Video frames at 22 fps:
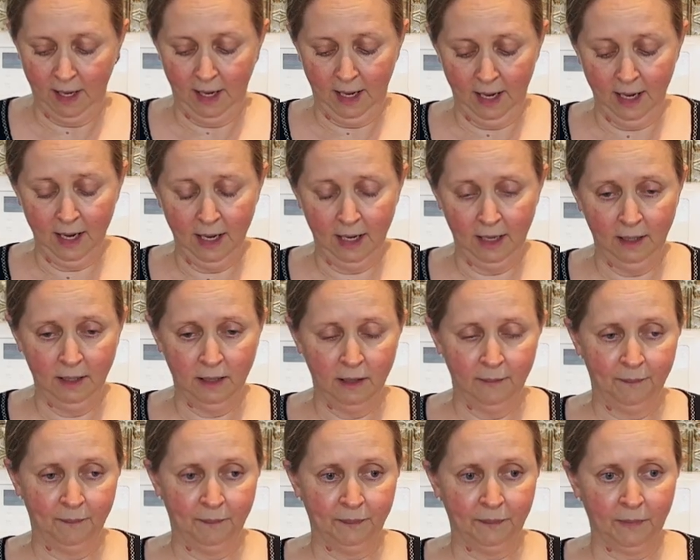and
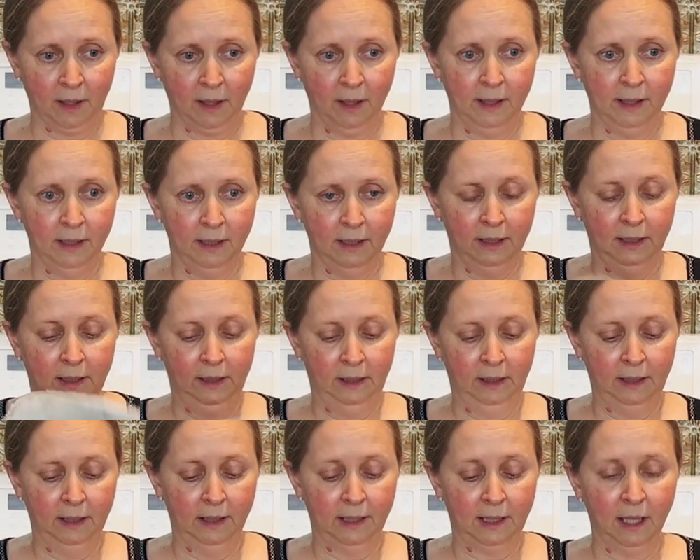
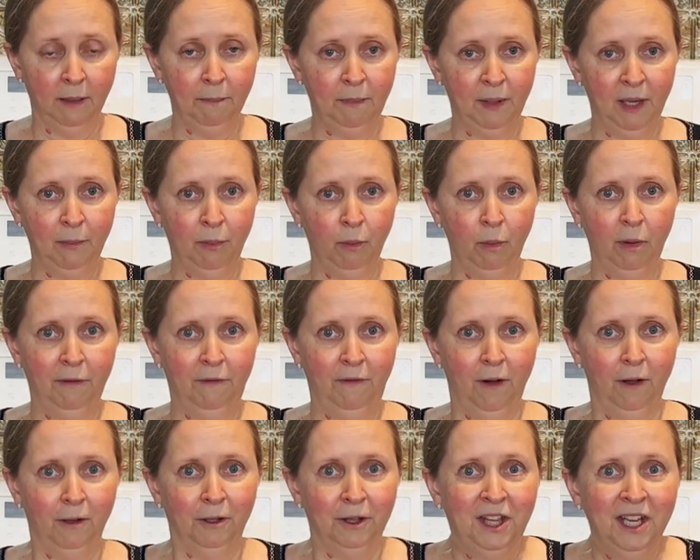some people will
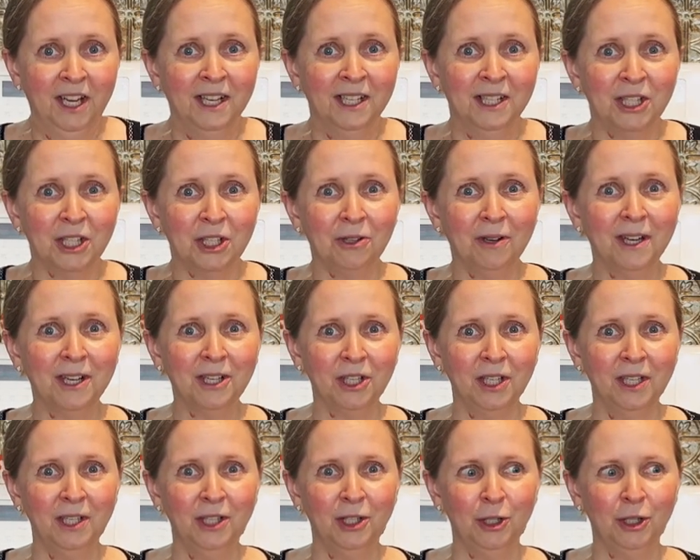follow the
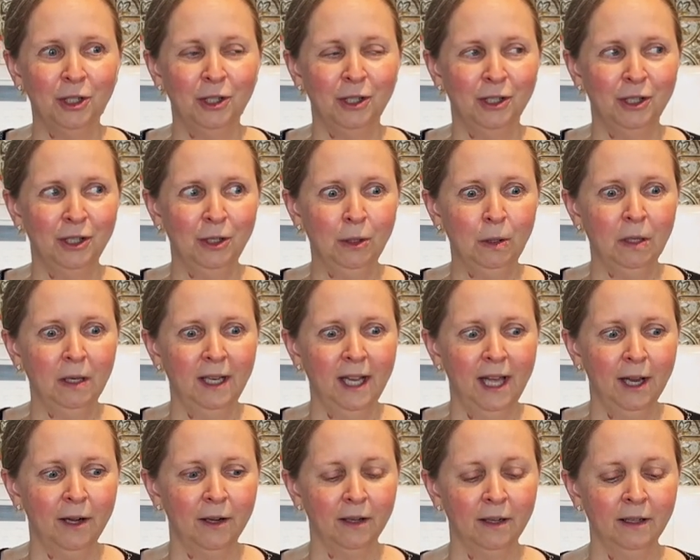instructions to the
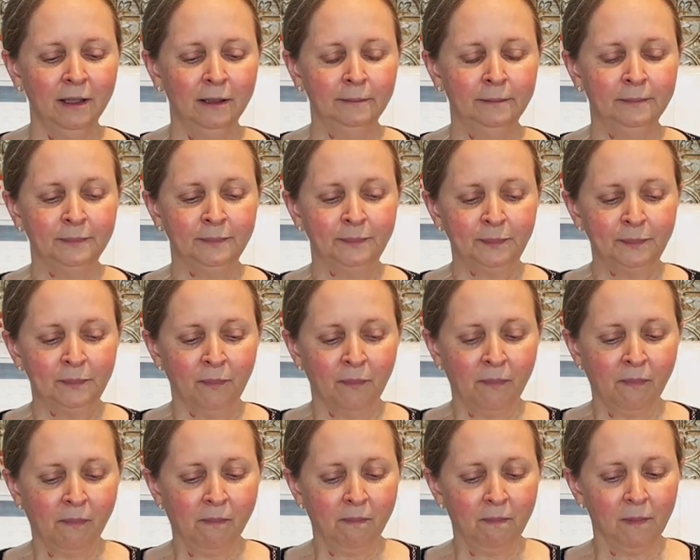letter,
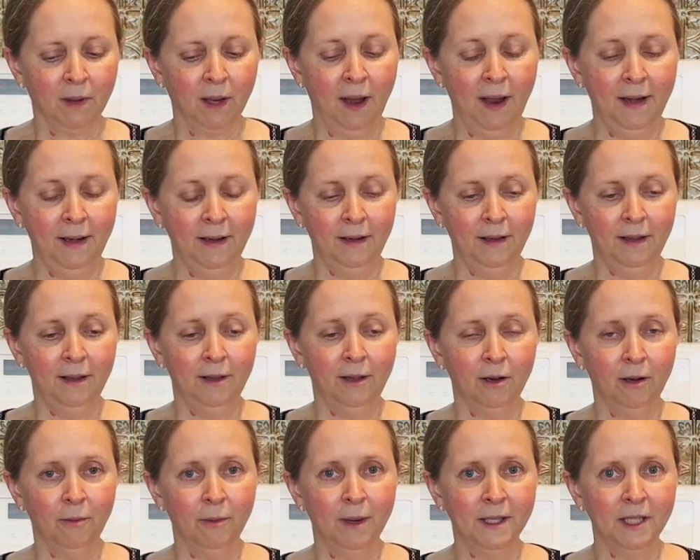and
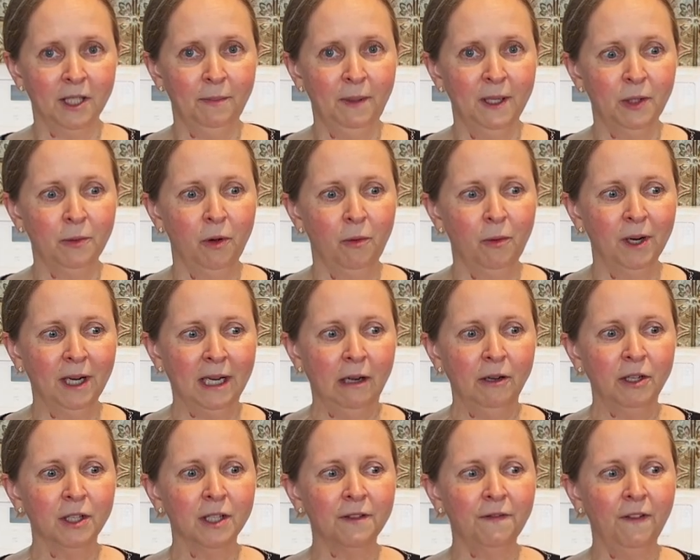their recipes will work
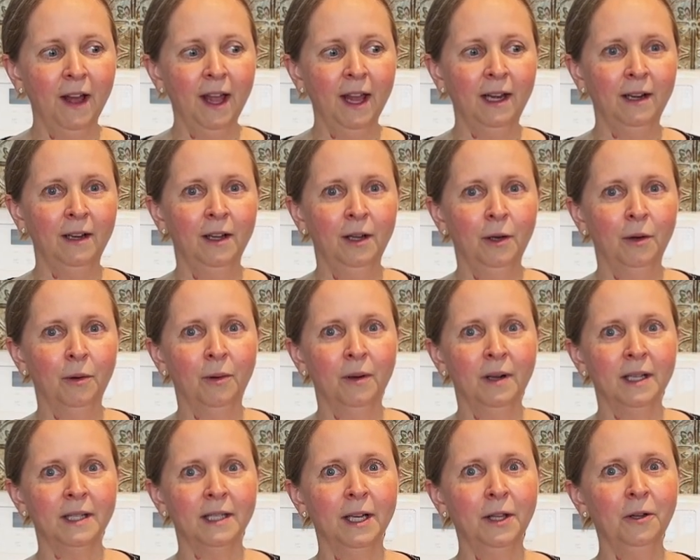out just fine,
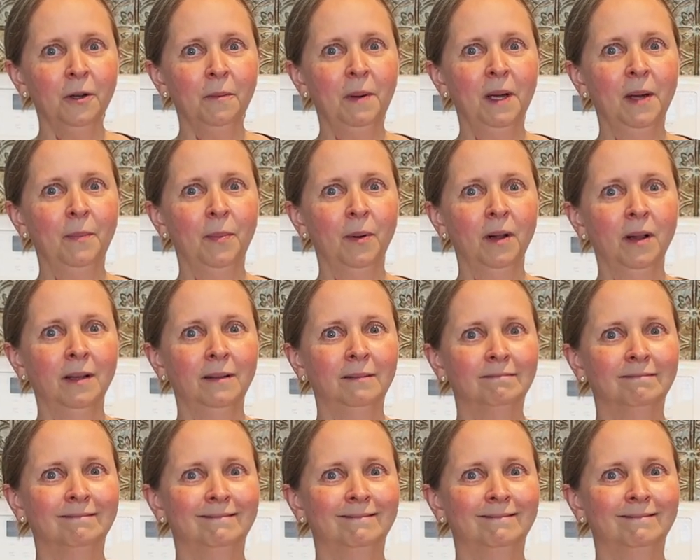whereas other people